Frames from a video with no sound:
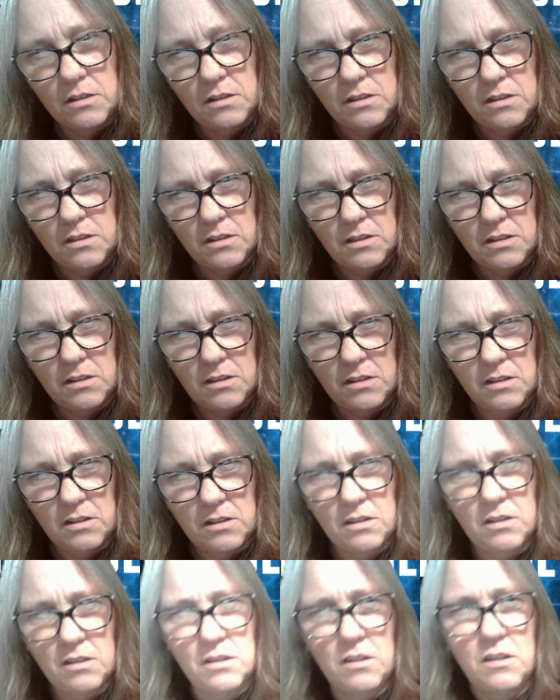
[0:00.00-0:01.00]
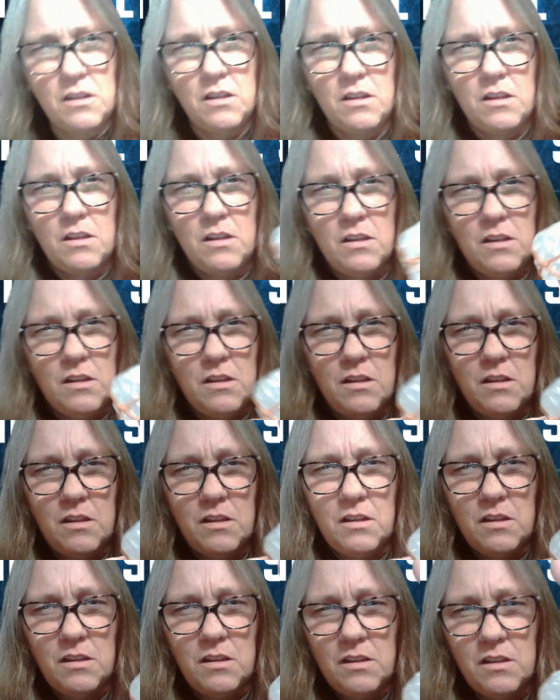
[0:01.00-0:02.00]

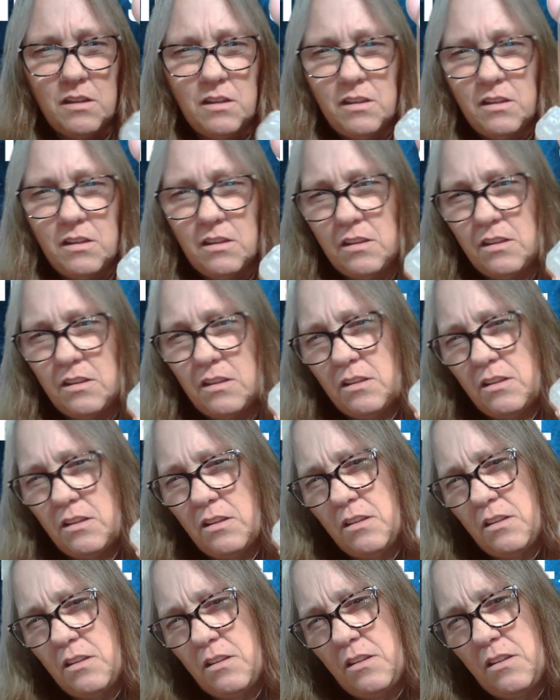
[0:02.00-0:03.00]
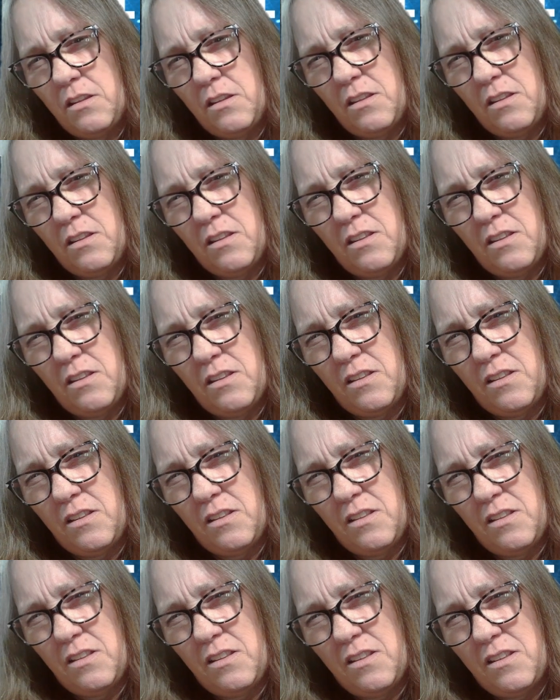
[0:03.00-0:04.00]

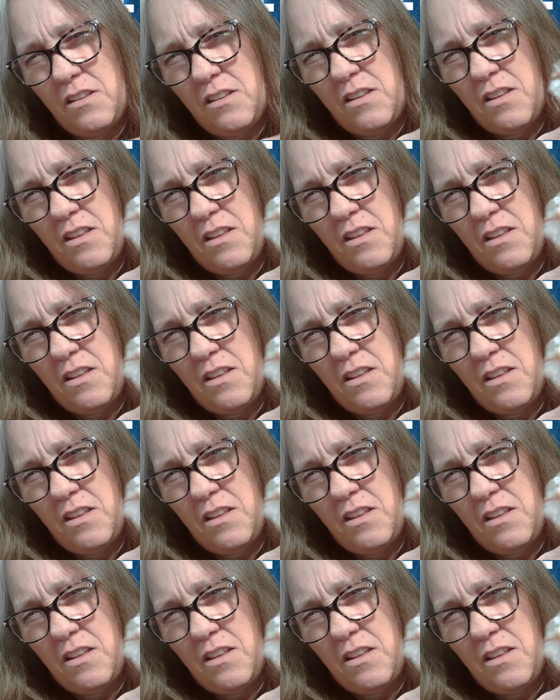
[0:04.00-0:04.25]
[no speech]